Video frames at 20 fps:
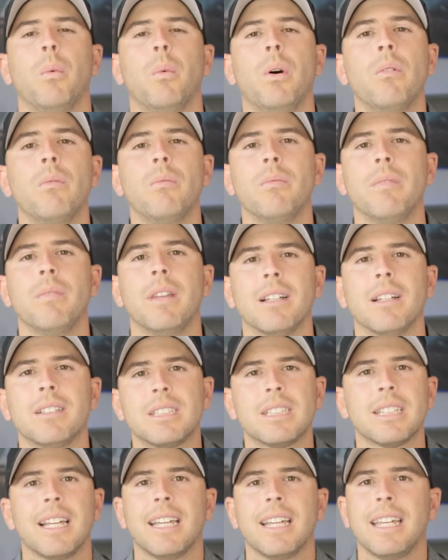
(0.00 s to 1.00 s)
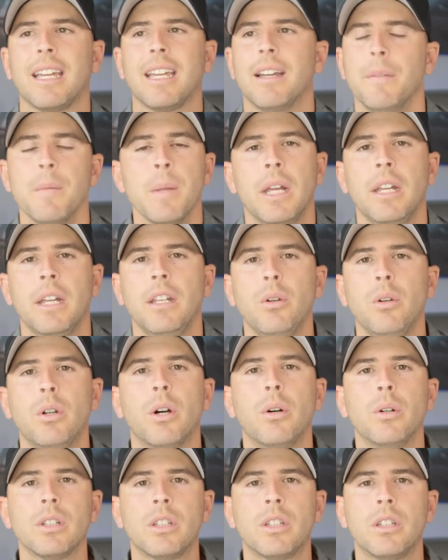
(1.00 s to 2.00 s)
Well, that's like you
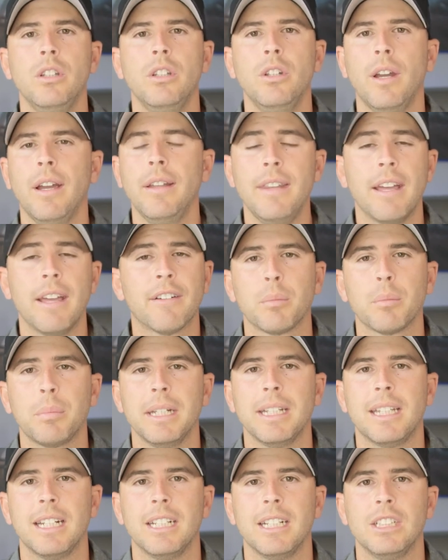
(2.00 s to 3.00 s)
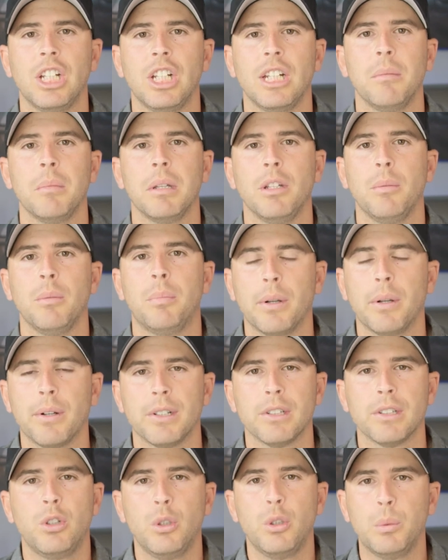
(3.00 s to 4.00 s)
going, you had never been to the gym and you put
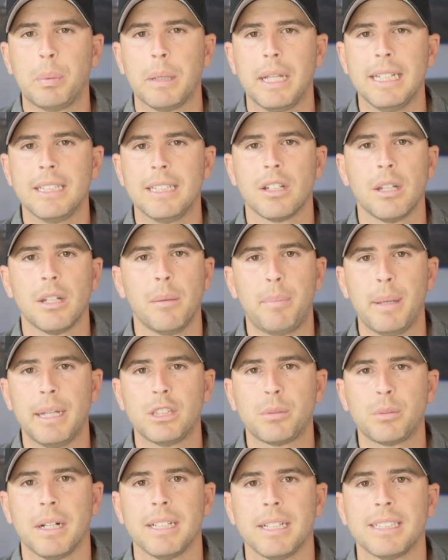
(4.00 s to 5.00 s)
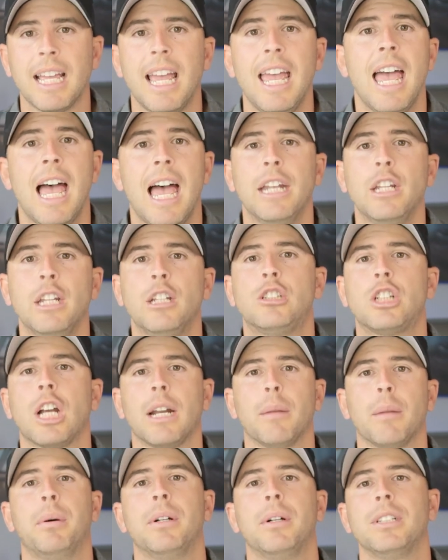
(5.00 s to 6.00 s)
on two plates on the bench press and you try
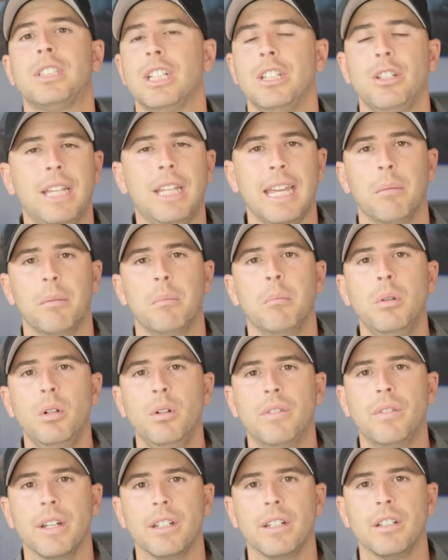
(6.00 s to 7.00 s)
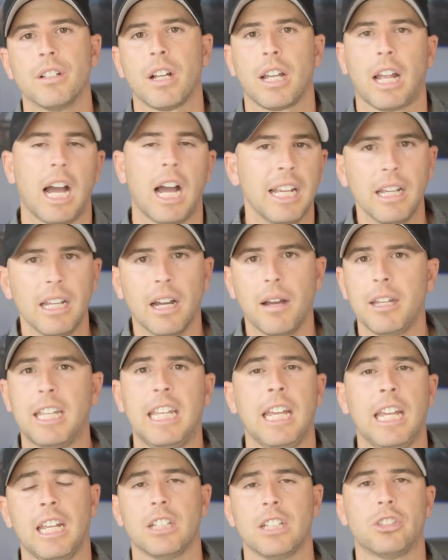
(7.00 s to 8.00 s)
to push and you can't move it. And you're like, I, I
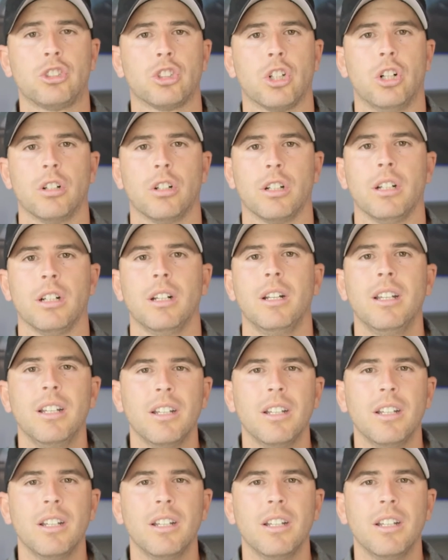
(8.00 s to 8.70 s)
can't get stronger.